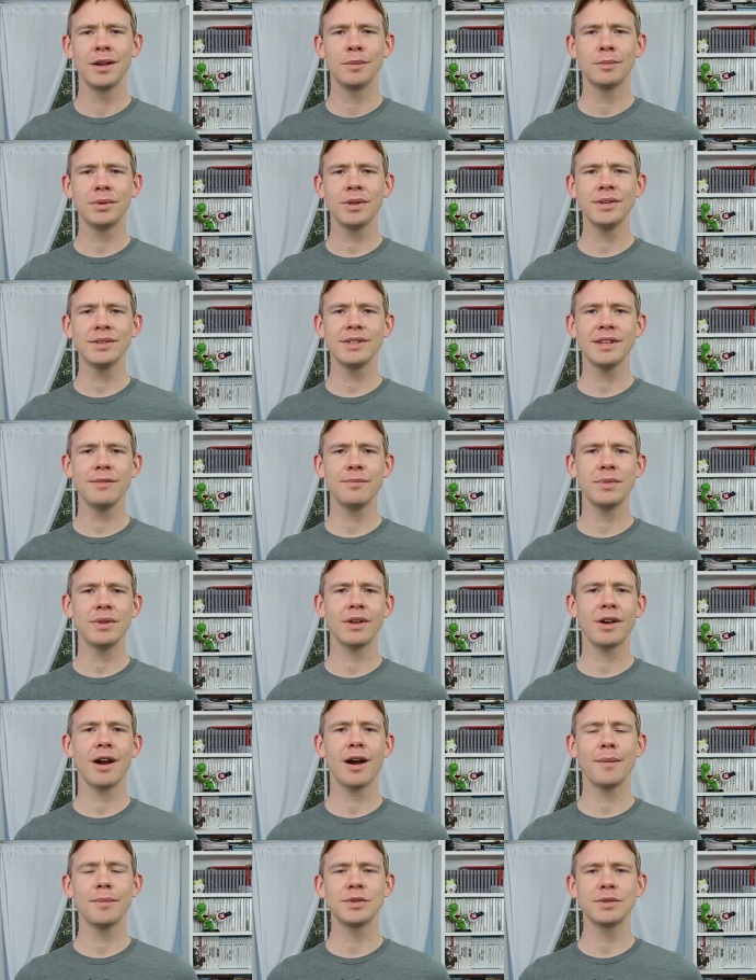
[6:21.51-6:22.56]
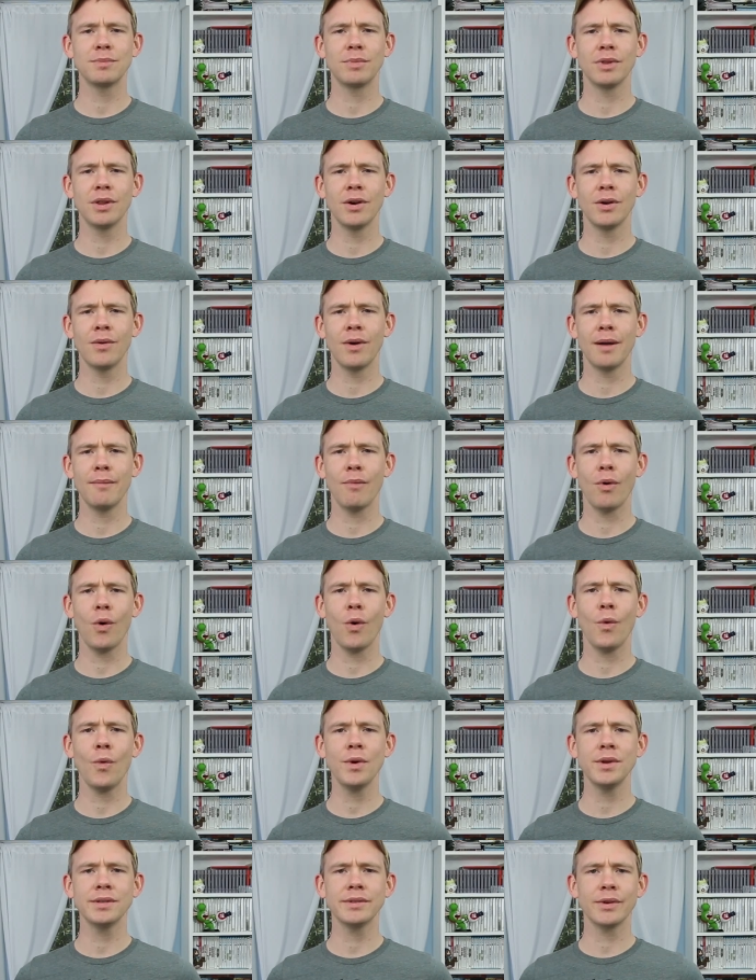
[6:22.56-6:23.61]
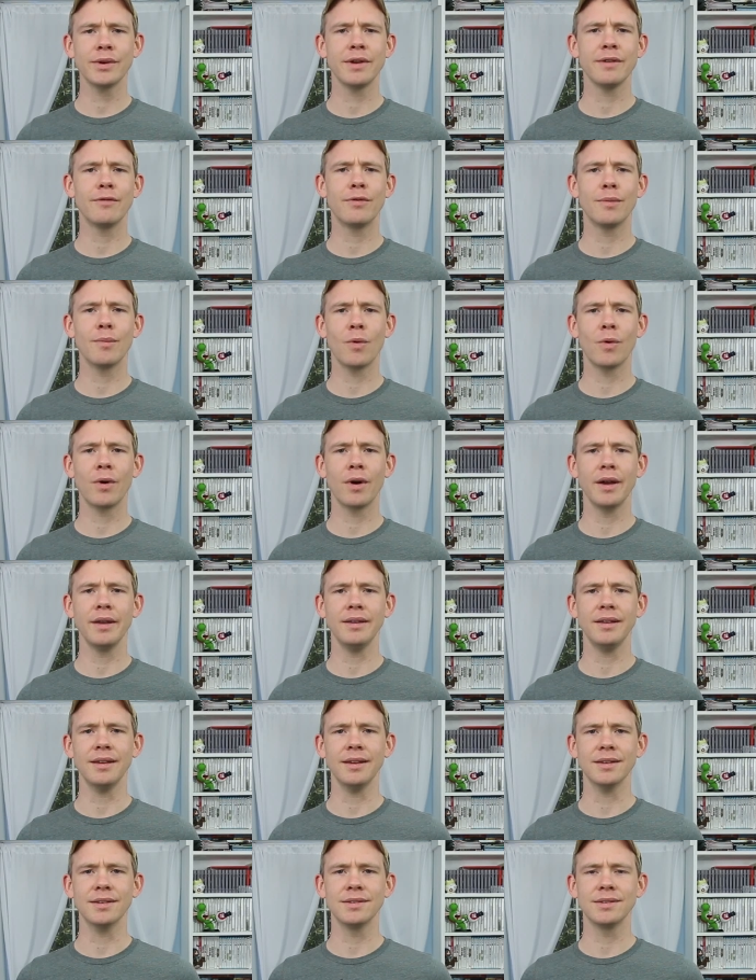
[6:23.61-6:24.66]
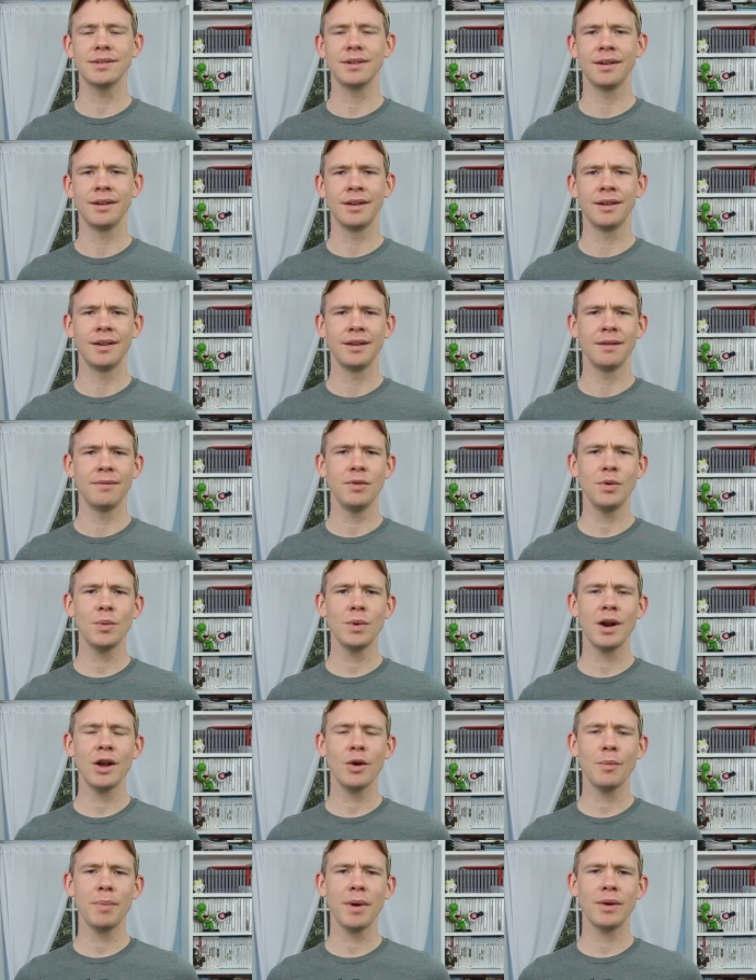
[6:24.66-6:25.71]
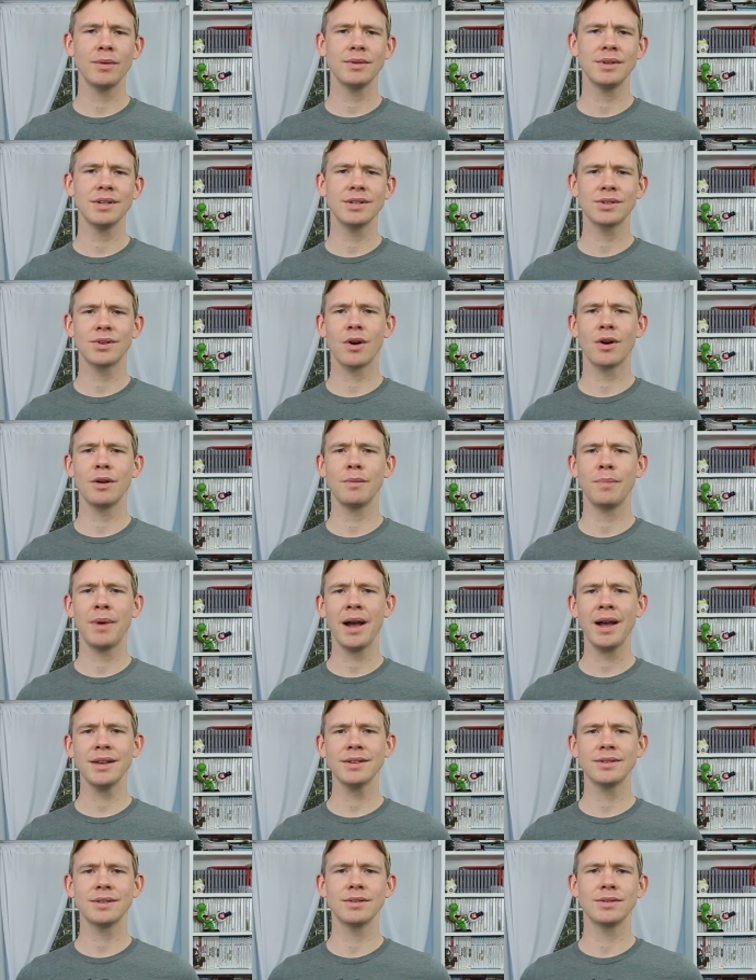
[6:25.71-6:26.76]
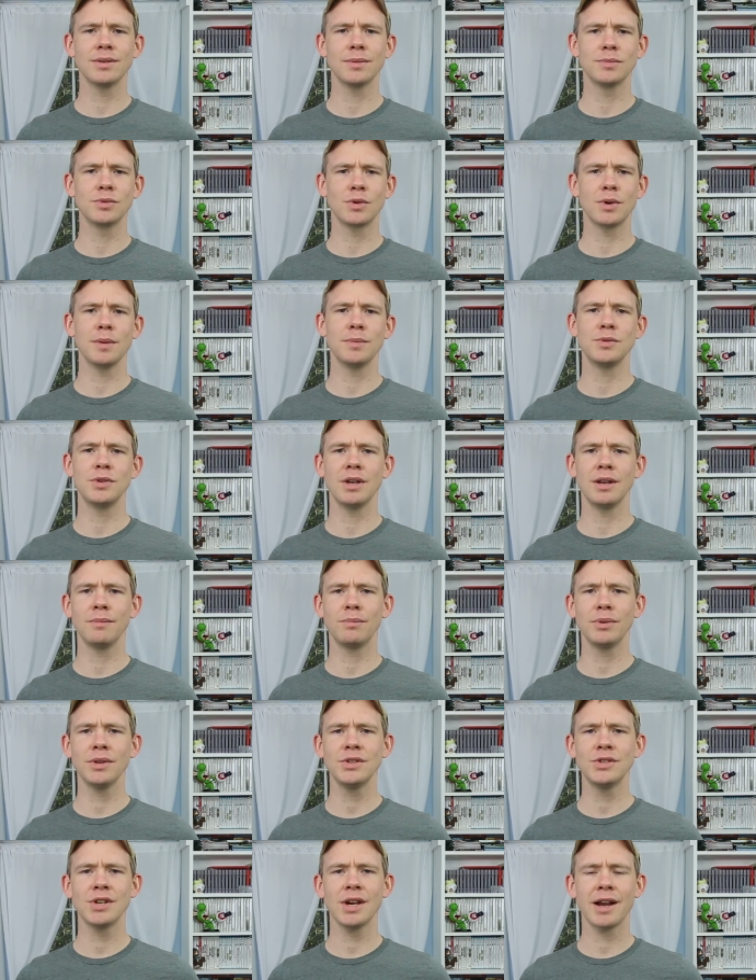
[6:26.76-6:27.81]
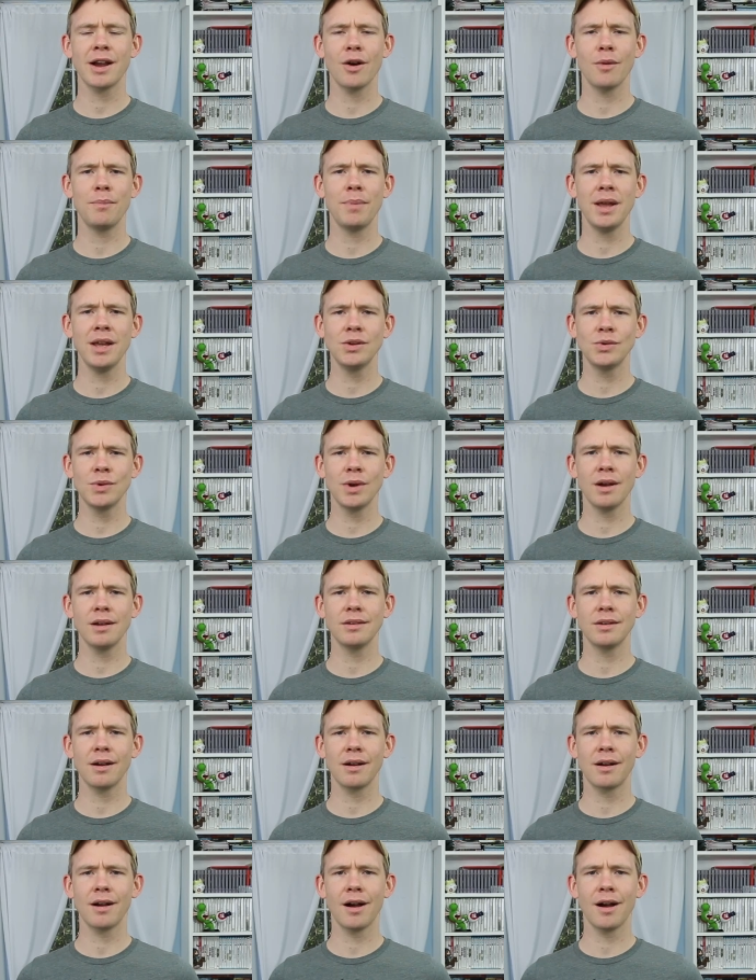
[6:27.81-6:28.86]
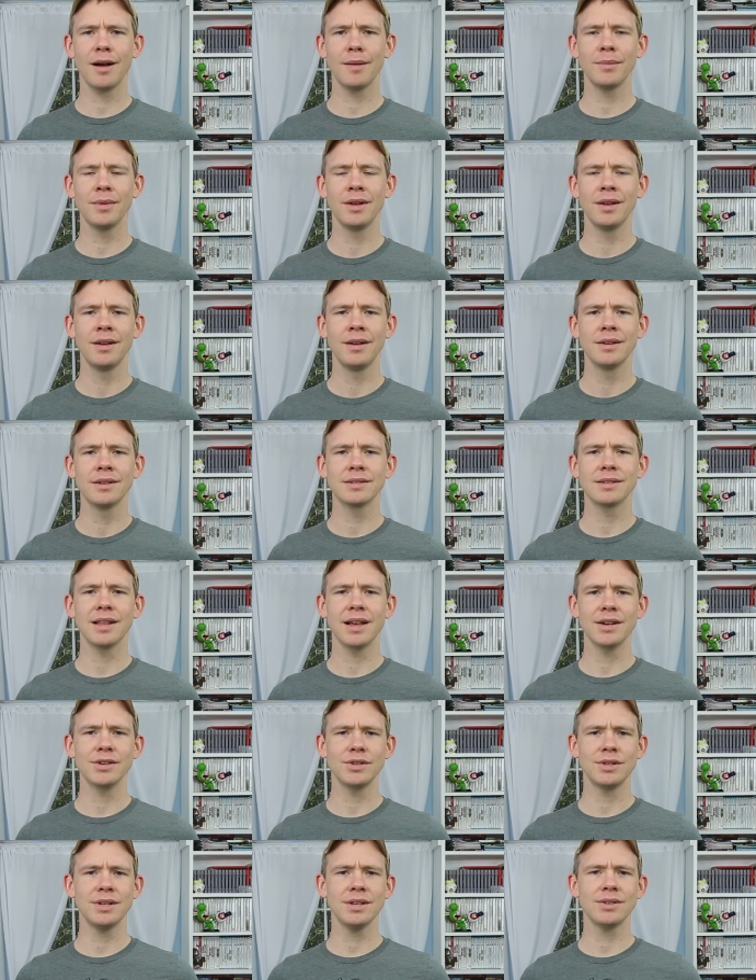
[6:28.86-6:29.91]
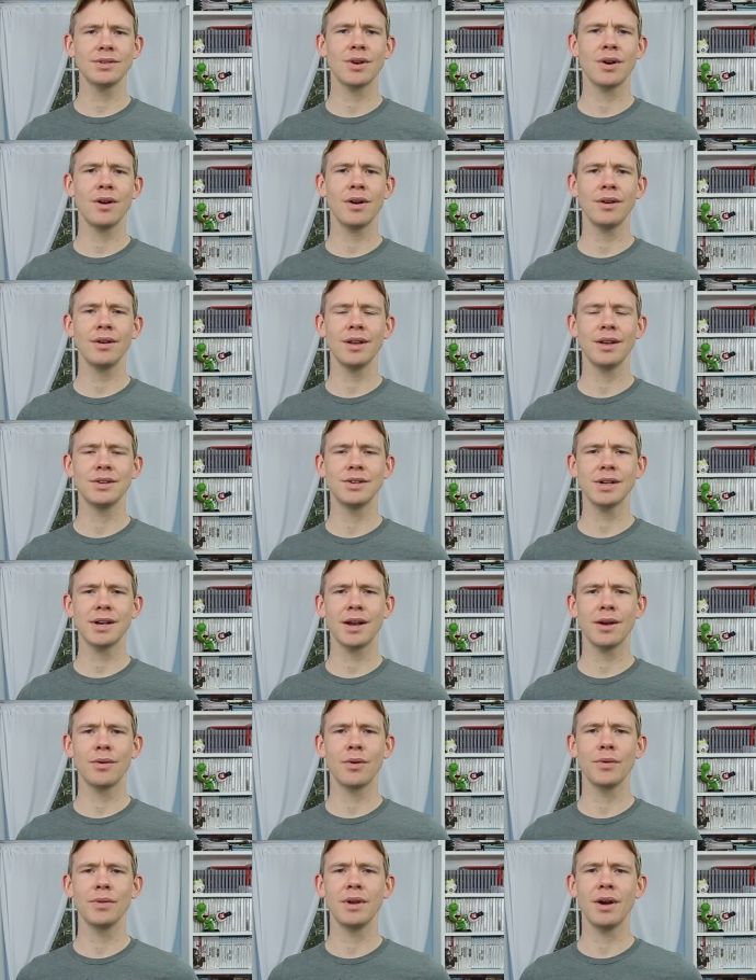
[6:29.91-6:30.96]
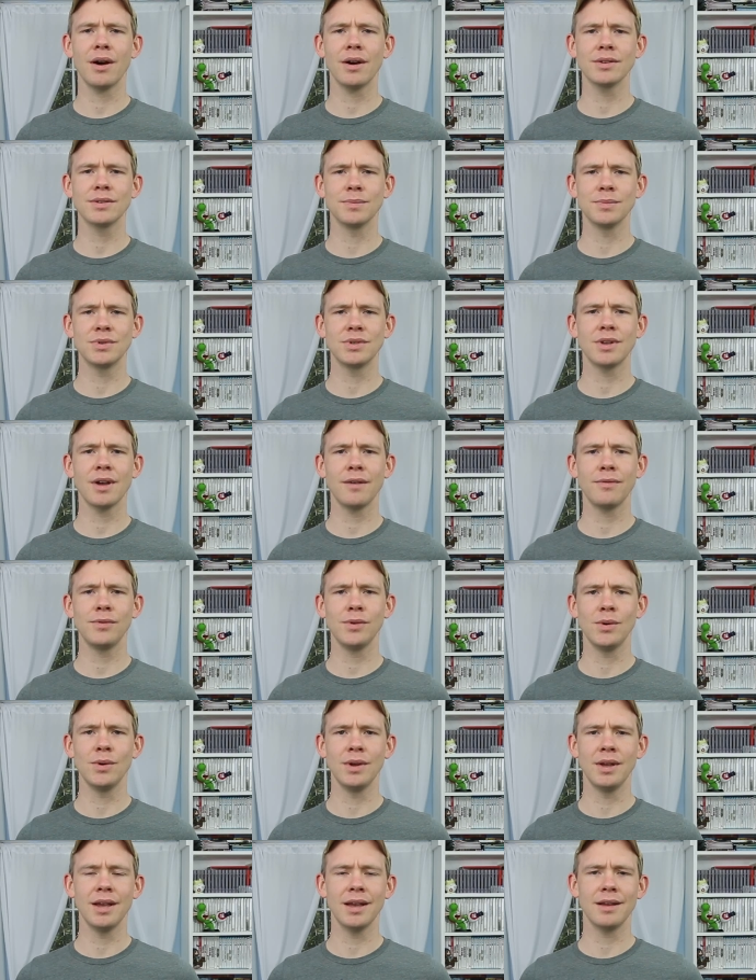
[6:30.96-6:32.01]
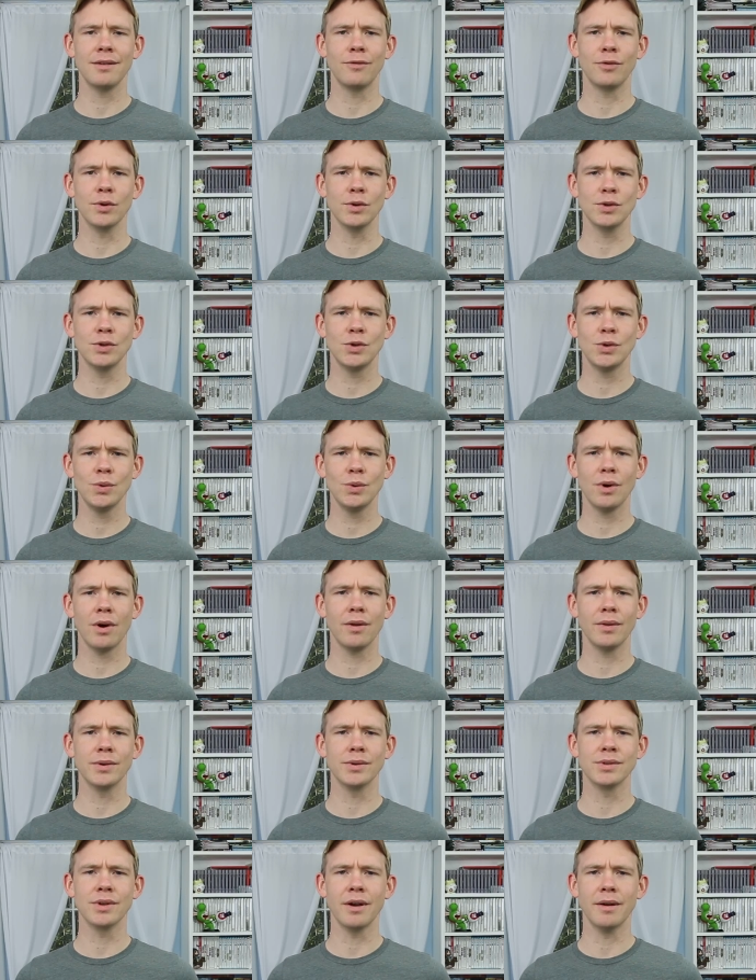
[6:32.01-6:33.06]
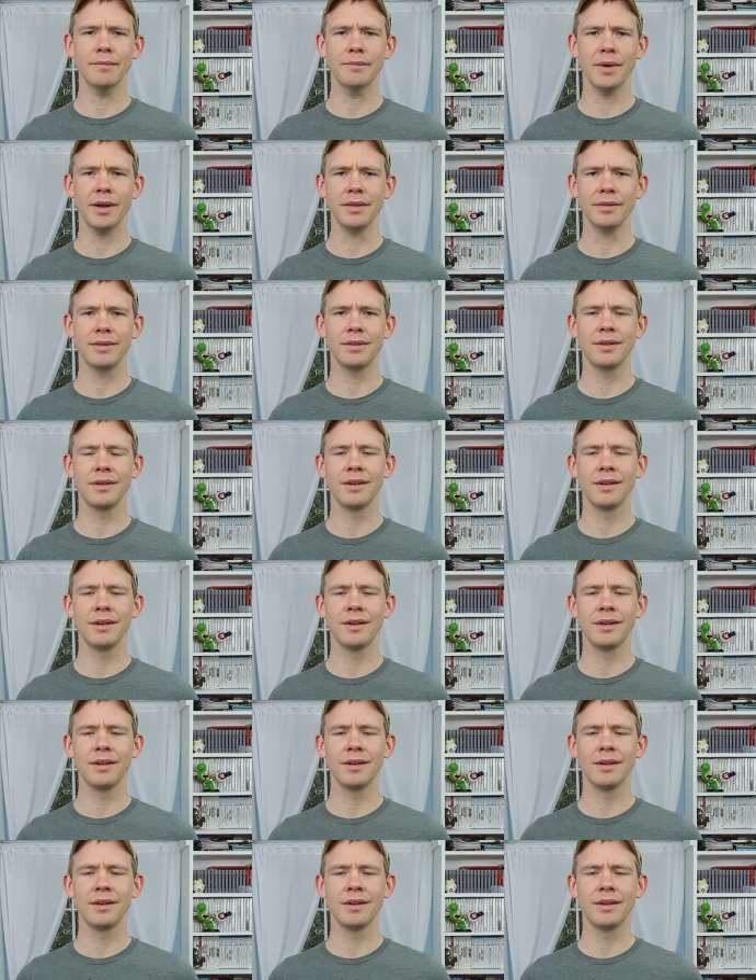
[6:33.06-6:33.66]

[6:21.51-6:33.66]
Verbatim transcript: please leave them in the comments below. I'm always looking for more ideas. If you want to help out DiskCart past the subscription, please check out patreon.com slash DiskCart and check out all the awesome stuff you can get for two dollars a month.